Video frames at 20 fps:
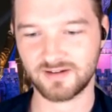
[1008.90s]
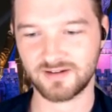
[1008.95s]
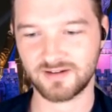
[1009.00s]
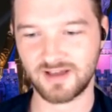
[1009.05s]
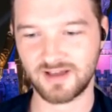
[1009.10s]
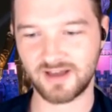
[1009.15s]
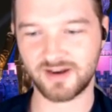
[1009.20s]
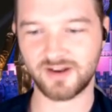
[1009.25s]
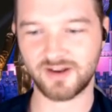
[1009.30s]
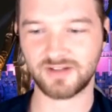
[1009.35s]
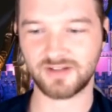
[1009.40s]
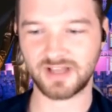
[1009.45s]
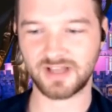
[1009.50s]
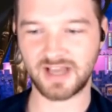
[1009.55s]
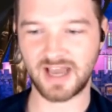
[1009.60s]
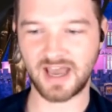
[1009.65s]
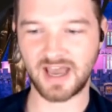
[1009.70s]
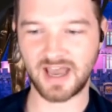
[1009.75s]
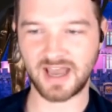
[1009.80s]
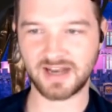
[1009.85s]
I don't know. Like
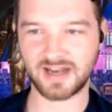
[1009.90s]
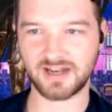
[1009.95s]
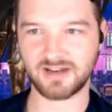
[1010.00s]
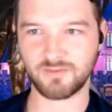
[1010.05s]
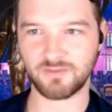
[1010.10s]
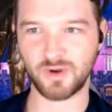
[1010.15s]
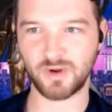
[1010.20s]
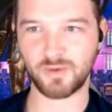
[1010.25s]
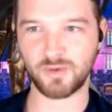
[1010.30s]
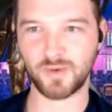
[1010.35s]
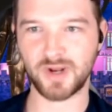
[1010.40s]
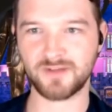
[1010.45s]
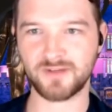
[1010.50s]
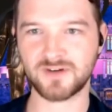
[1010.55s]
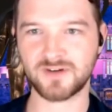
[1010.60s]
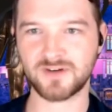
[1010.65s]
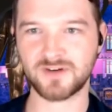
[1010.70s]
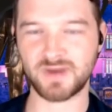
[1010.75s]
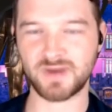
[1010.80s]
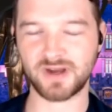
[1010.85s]
I, I didn't when I, when I
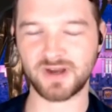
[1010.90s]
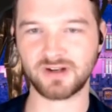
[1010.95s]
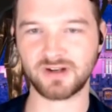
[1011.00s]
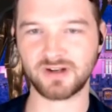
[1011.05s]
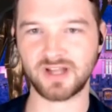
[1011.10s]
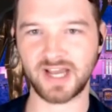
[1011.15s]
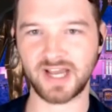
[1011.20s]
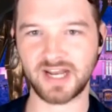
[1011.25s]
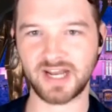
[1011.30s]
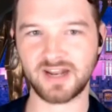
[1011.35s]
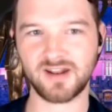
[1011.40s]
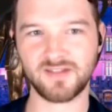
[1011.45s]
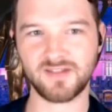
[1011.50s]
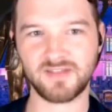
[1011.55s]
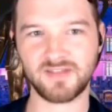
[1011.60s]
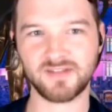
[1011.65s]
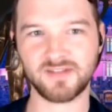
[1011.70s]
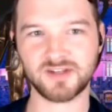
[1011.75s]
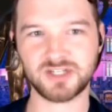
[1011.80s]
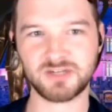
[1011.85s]
first met her, like I didn't
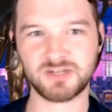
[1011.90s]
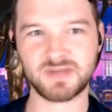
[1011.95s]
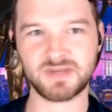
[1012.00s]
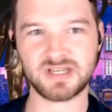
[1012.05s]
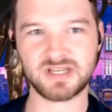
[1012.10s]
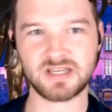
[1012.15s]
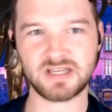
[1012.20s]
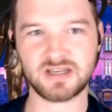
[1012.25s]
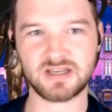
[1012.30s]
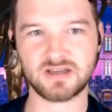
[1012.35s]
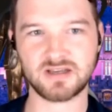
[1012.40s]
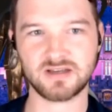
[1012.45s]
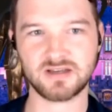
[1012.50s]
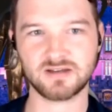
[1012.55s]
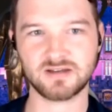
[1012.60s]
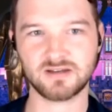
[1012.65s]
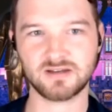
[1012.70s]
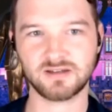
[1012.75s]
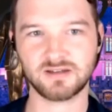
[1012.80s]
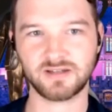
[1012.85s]
think that she'd be
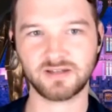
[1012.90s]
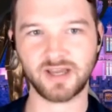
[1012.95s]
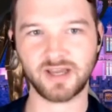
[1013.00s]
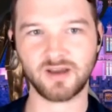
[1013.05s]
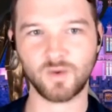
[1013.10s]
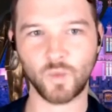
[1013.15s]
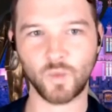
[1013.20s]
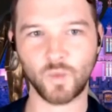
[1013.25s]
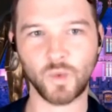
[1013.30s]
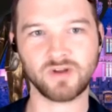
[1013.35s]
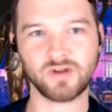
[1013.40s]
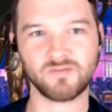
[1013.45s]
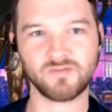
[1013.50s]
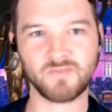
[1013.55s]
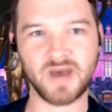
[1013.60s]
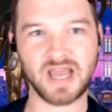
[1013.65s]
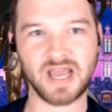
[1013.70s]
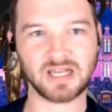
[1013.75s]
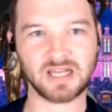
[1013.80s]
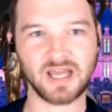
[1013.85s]
like one of
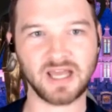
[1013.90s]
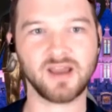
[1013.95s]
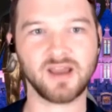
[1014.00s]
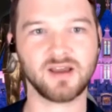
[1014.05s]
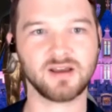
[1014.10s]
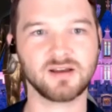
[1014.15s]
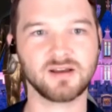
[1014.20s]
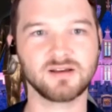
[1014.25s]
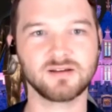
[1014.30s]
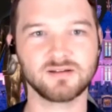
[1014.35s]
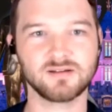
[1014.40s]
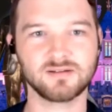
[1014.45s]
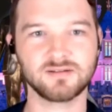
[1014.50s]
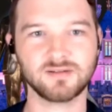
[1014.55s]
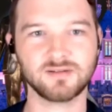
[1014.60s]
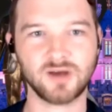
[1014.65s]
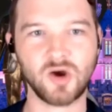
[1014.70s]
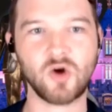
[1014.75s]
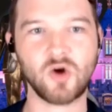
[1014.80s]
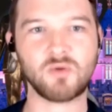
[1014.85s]
my like
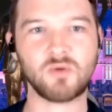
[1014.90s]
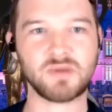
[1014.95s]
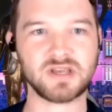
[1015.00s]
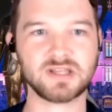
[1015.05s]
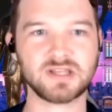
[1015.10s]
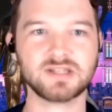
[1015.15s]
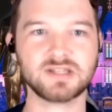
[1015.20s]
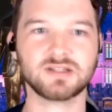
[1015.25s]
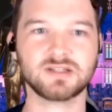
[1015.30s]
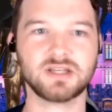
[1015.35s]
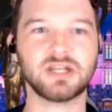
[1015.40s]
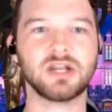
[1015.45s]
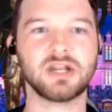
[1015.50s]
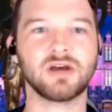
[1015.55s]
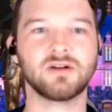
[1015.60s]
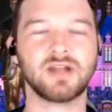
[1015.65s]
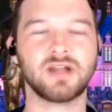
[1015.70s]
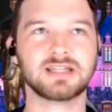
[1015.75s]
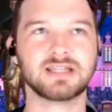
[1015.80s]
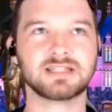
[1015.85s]
homies, you
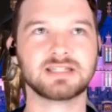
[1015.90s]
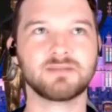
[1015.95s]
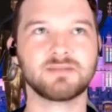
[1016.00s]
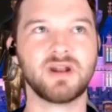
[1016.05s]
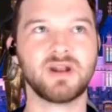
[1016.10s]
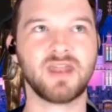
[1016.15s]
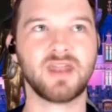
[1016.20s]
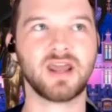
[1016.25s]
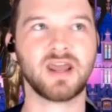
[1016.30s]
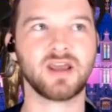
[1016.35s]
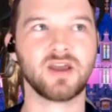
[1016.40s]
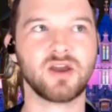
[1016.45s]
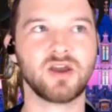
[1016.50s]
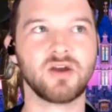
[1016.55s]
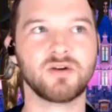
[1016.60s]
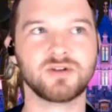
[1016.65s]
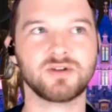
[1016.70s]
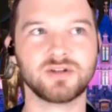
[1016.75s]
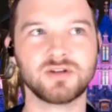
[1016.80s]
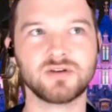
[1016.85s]
know, like somebody that I can
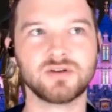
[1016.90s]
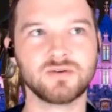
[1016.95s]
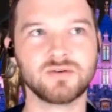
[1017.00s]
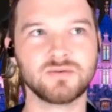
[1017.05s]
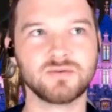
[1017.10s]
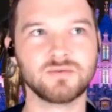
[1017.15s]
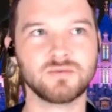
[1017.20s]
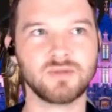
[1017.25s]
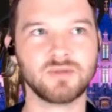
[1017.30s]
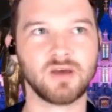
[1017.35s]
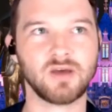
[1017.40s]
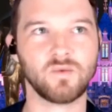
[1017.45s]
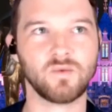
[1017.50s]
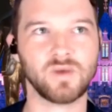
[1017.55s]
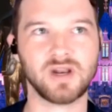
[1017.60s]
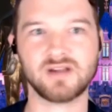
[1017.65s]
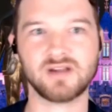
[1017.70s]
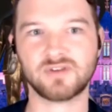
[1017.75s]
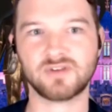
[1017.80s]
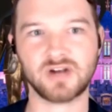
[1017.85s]
go to like
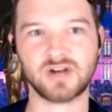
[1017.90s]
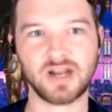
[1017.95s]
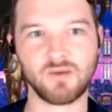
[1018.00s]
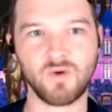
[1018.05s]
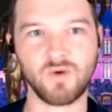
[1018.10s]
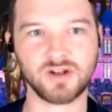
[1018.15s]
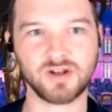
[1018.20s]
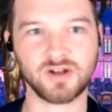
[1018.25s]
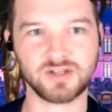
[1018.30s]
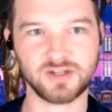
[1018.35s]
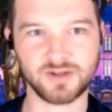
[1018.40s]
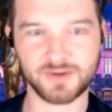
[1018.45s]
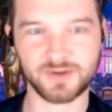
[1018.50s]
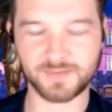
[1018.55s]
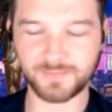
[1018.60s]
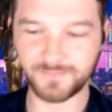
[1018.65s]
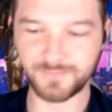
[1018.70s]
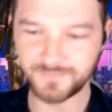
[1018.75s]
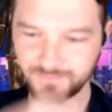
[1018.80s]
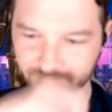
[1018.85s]
whenever I want
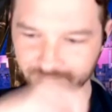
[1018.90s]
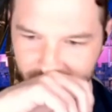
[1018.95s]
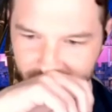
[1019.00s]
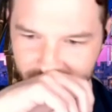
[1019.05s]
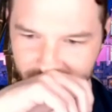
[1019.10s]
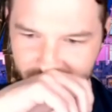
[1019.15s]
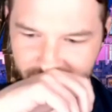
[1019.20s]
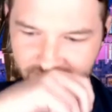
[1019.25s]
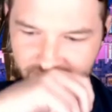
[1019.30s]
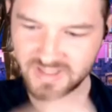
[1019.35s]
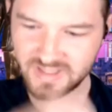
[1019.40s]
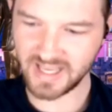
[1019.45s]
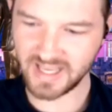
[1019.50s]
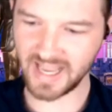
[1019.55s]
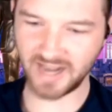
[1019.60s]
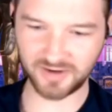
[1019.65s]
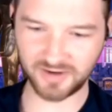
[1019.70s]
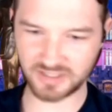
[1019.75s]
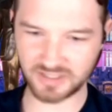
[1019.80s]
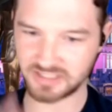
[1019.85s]
to, mm-hmm.
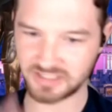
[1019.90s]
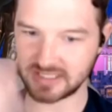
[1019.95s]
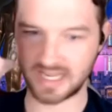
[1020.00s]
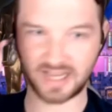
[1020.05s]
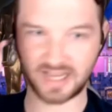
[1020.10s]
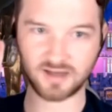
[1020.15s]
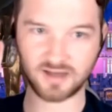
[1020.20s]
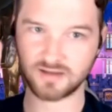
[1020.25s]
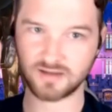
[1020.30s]
and just like